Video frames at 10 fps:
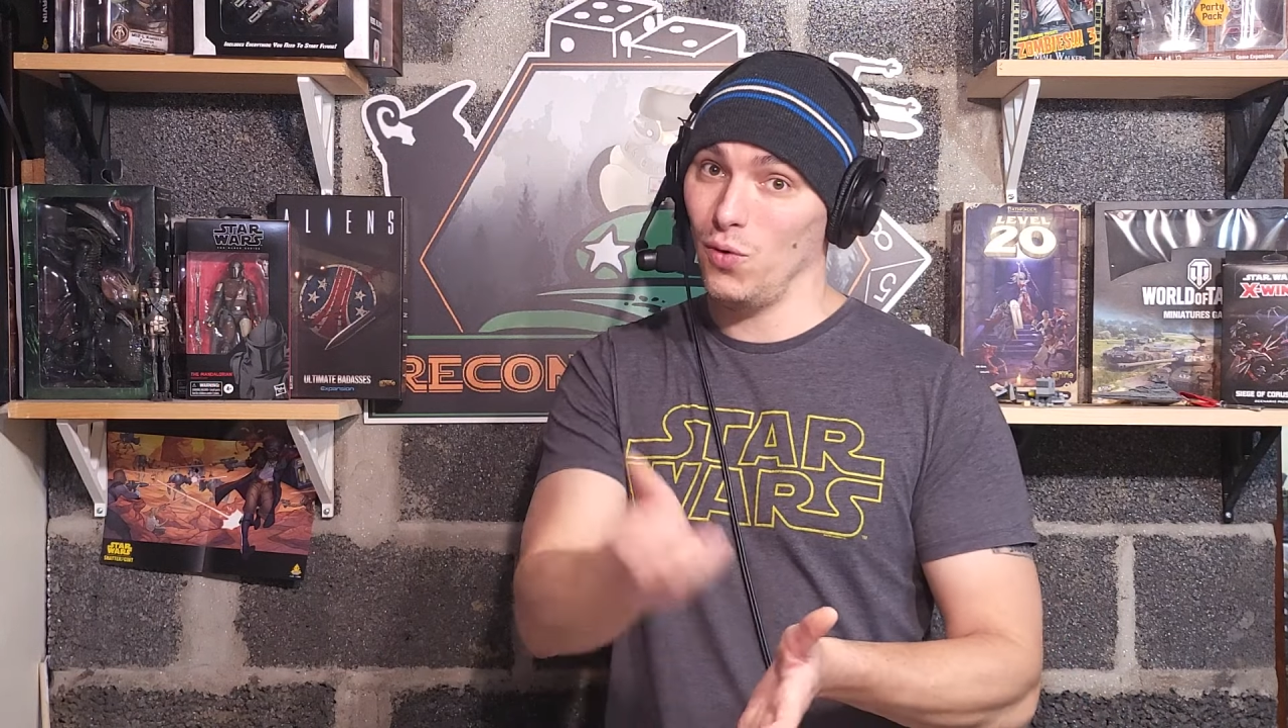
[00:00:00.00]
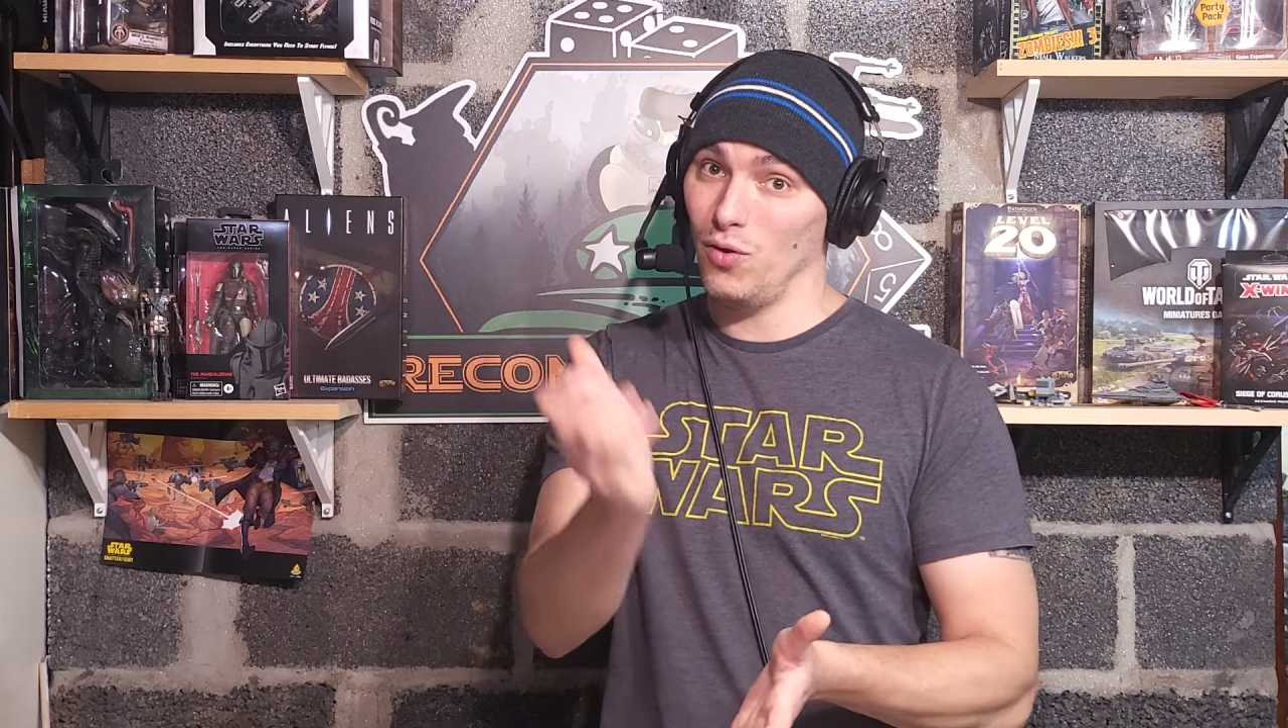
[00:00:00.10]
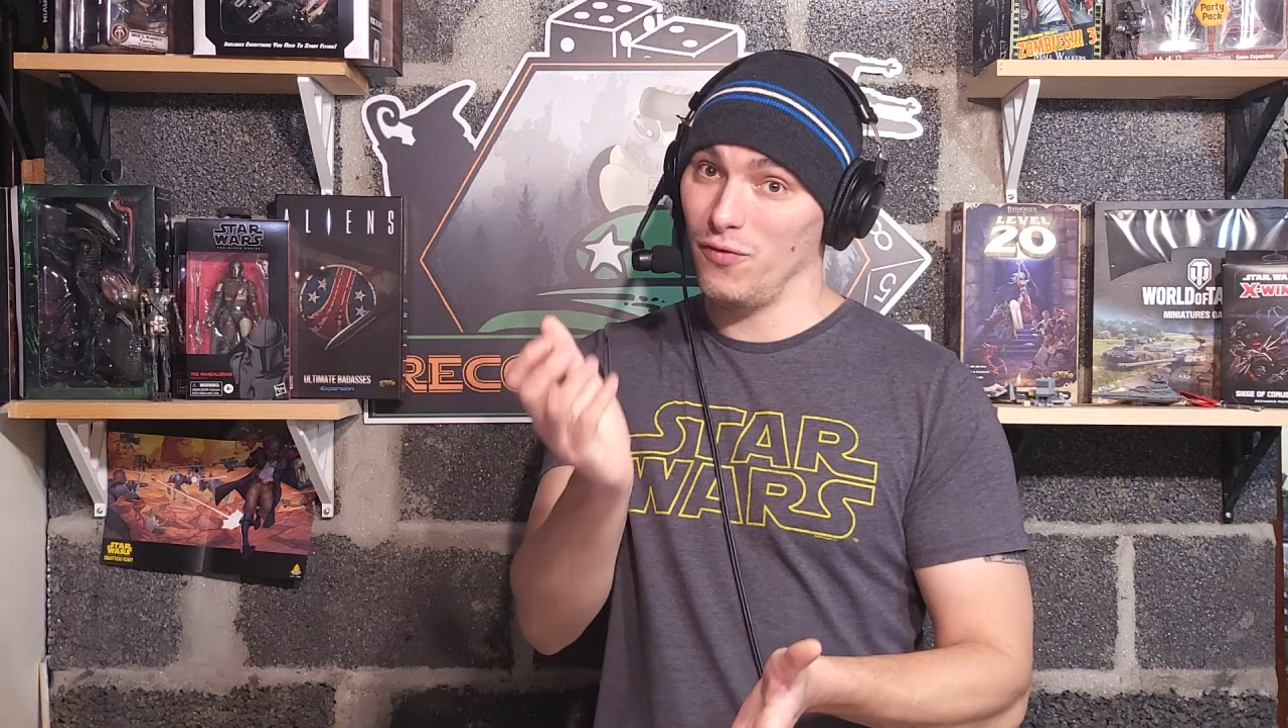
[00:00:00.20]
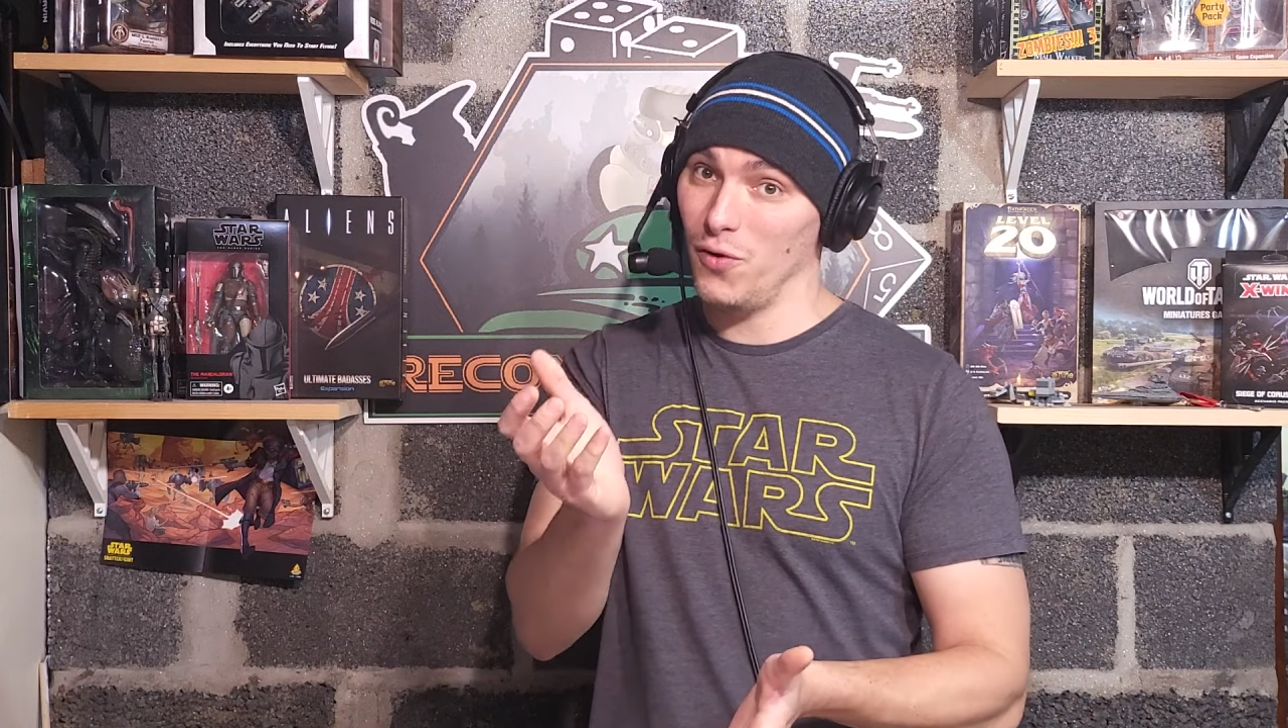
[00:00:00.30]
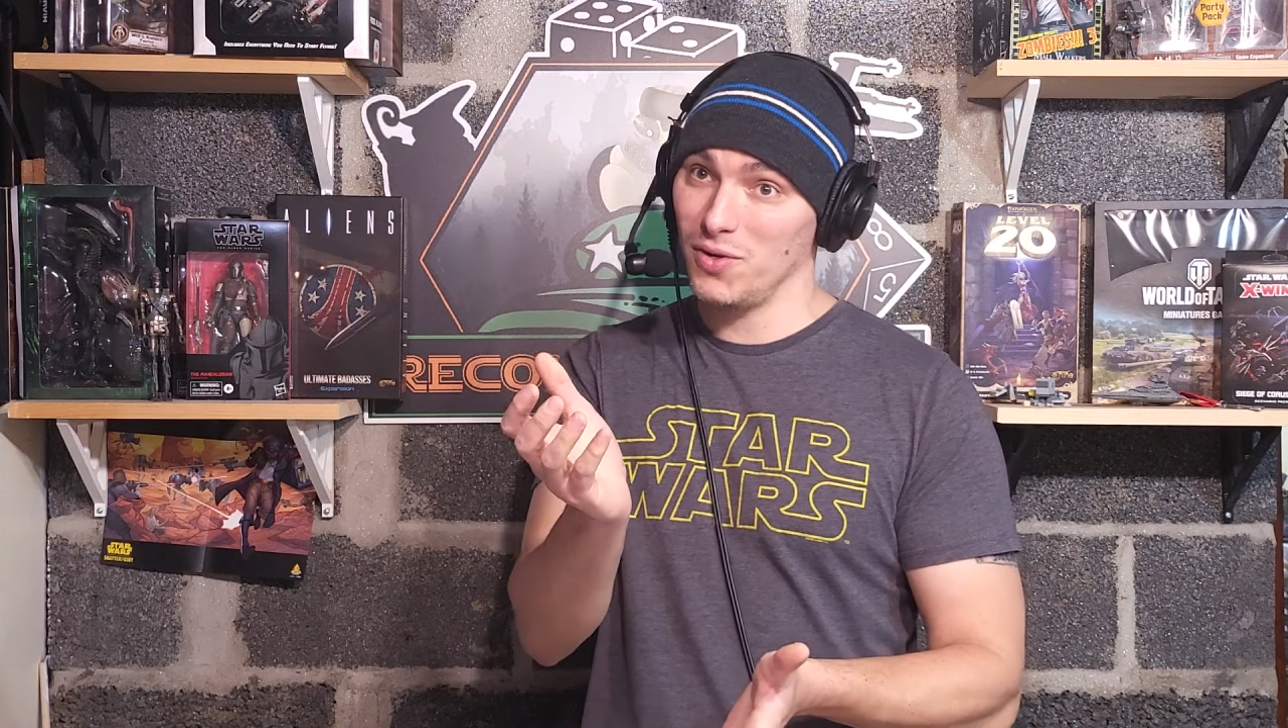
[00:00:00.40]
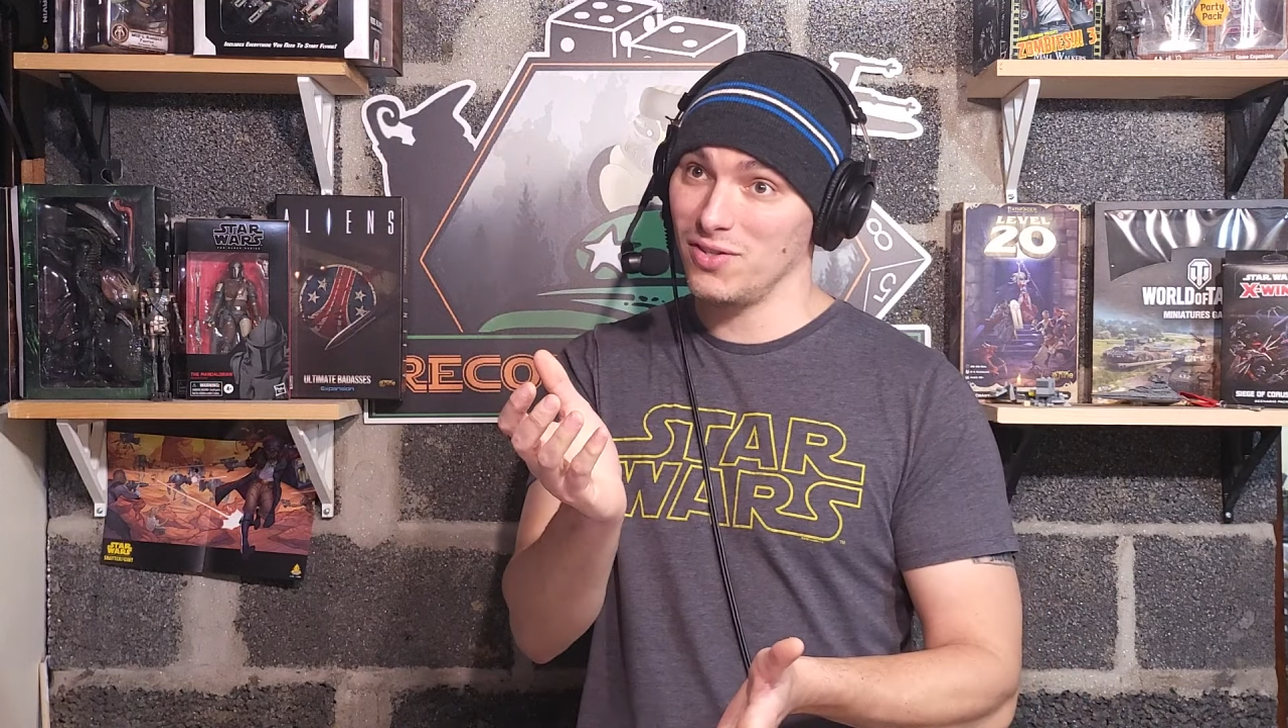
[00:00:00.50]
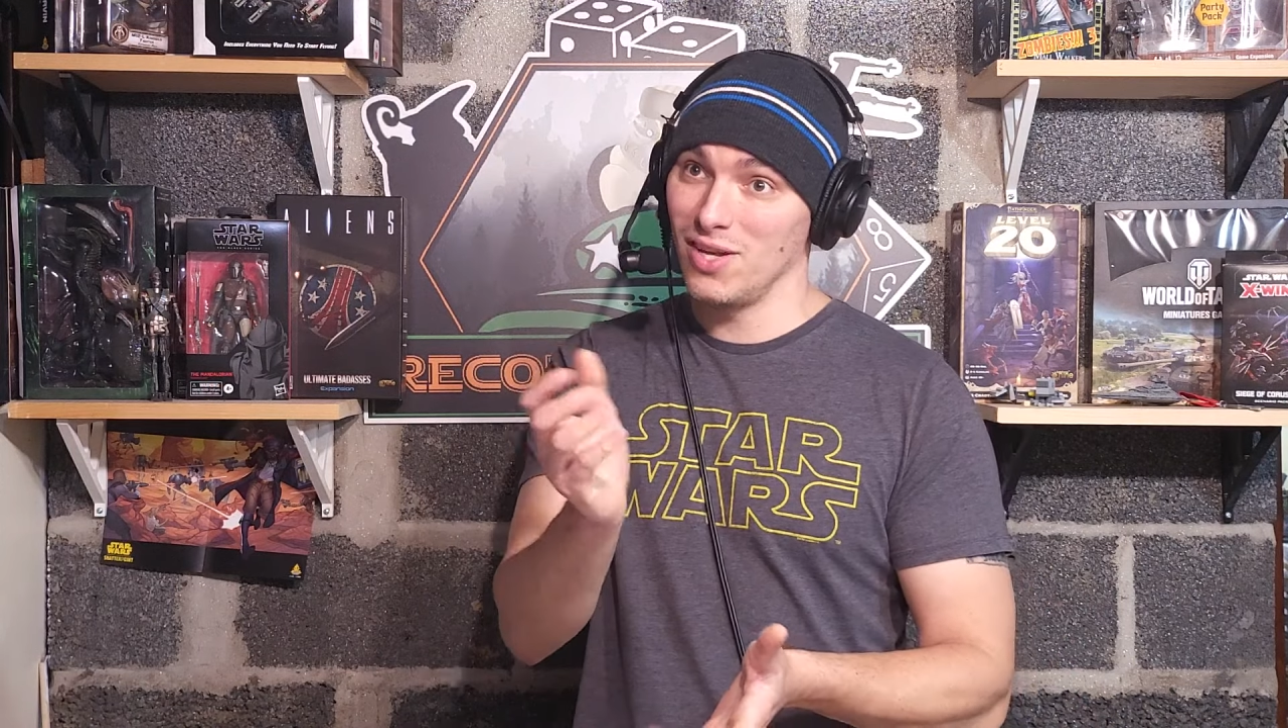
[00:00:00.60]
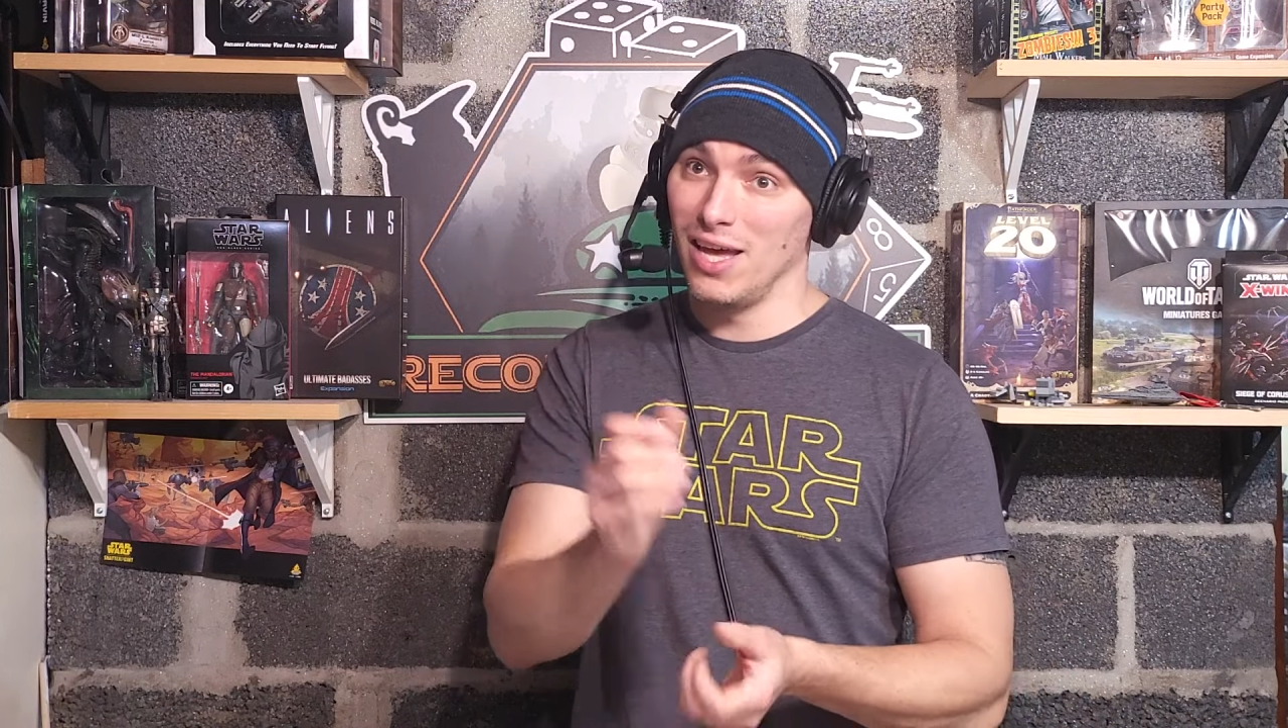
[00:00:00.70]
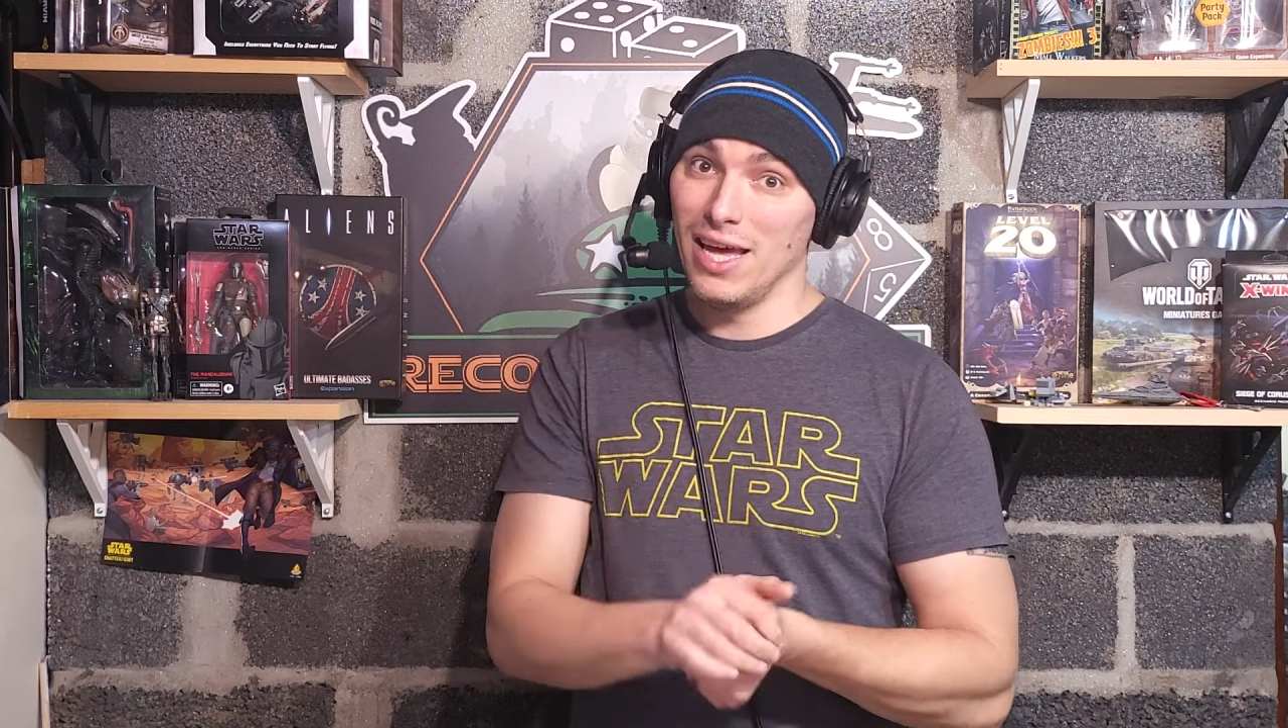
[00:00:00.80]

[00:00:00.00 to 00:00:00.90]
roll a focus,